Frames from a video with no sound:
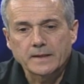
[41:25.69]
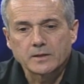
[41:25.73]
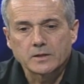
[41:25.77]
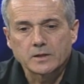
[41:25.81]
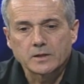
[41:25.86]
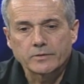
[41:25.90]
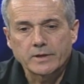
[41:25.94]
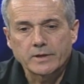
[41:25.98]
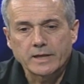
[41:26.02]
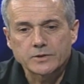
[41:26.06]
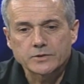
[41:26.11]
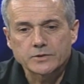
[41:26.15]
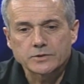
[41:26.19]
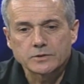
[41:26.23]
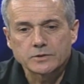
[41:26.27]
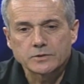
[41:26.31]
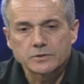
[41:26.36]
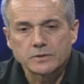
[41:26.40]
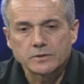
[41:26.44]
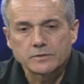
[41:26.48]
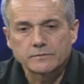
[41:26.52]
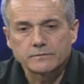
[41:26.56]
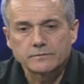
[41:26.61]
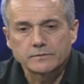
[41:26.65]

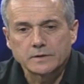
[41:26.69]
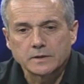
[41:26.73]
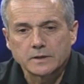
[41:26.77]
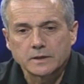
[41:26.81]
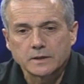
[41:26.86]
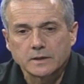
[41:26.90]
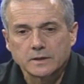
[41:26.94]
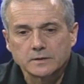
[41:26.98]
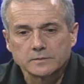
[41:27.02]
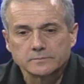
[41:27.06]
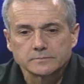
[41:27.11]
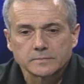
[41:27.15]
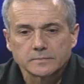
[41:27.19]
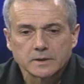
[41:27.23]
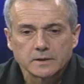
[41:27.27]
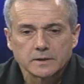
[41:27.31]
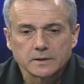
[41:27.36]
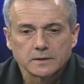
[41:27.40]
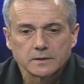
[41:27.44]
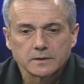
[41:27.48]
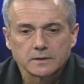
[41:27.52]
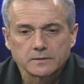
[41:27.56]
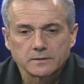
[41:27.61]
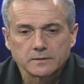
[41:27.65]
direction of uh,
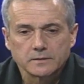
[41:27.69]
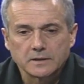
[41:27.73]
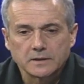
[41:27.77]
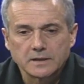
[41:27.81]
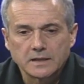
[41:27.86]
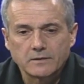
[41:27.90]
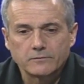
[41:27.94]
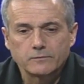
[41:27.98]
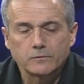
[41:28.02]
uh,